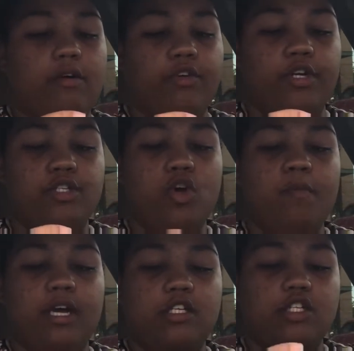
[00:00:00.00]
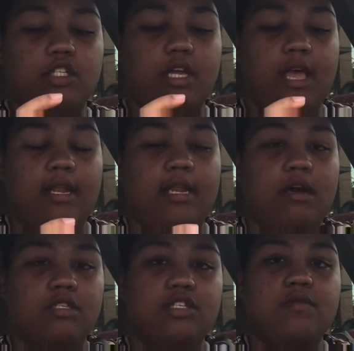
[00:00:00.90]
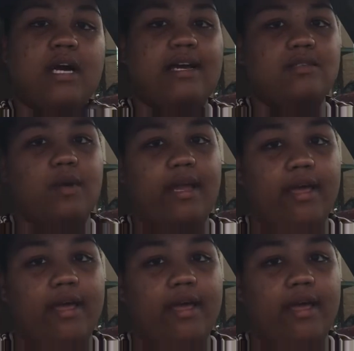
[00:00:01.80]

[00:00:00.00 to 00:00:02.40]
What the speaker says: love her so much, and I'll see you guys when I